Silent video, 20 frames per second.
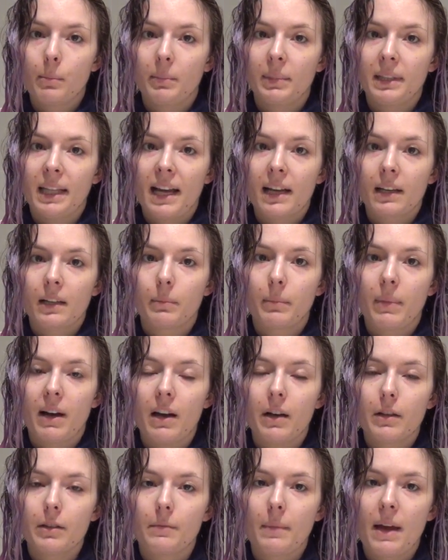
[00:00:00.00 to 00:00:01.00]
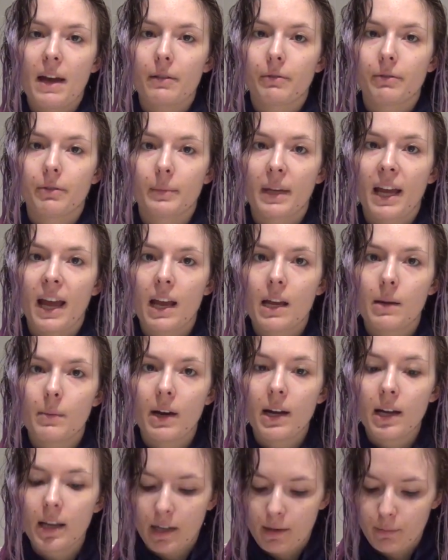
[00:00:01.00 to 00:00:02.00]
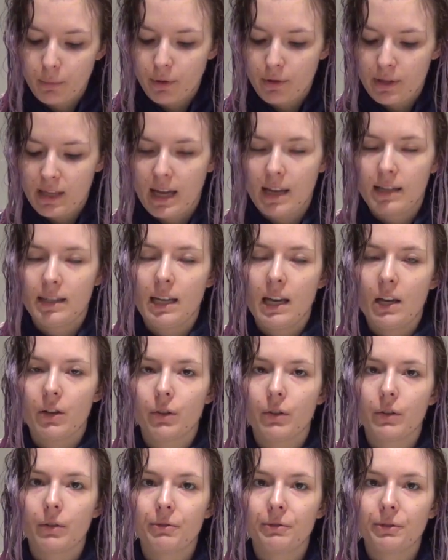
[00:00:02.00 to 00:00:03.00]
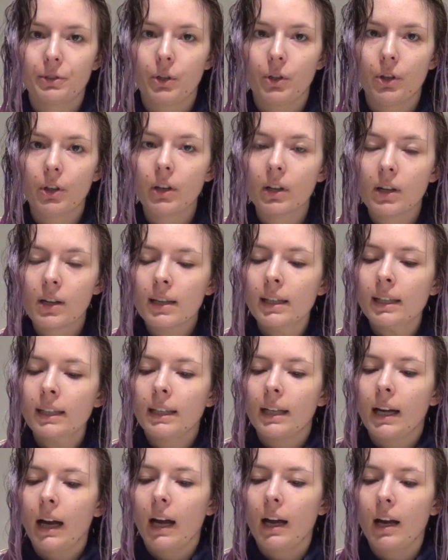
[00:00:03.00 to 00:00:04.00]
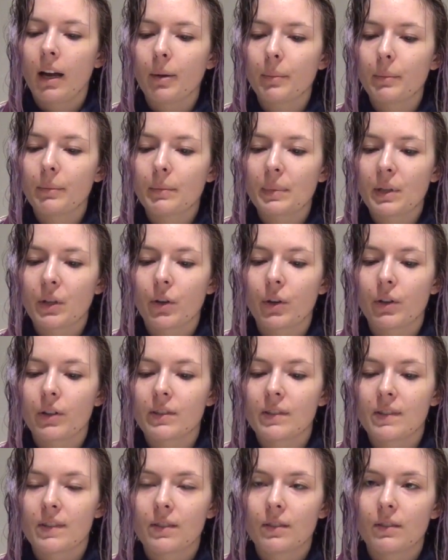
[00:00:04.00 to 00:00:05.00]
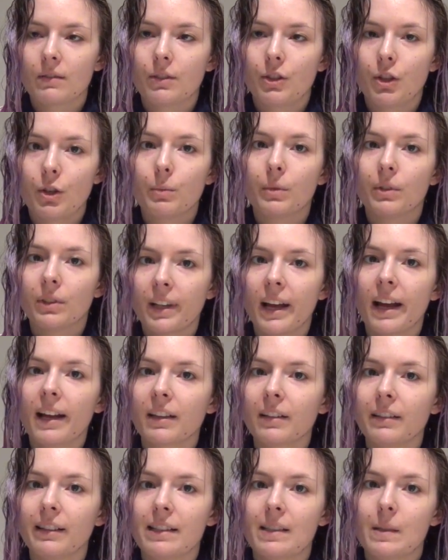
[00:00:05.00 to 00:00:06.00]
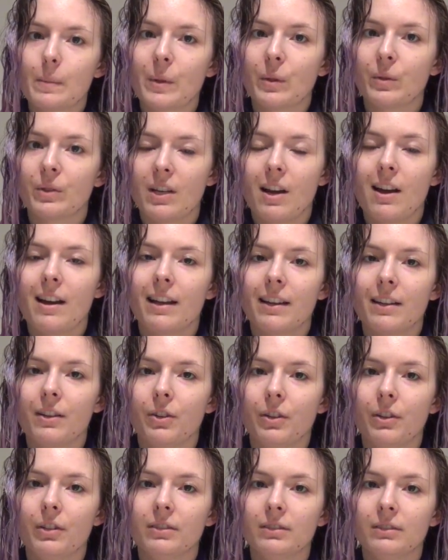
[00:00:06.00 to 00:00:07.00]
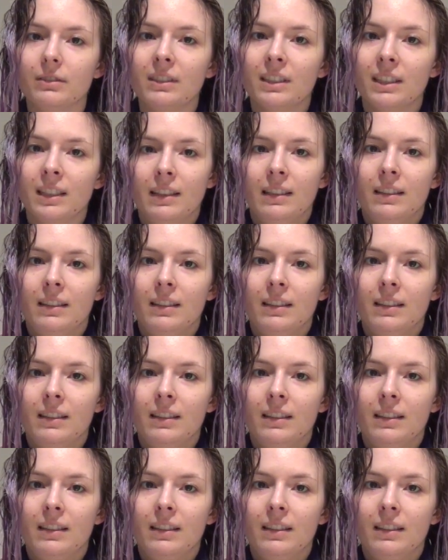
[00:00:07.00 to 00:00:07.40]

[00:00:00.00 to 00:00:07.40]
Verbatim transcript: black bath mat from Kmart and put that down on the floor um, because you will likely spill dye on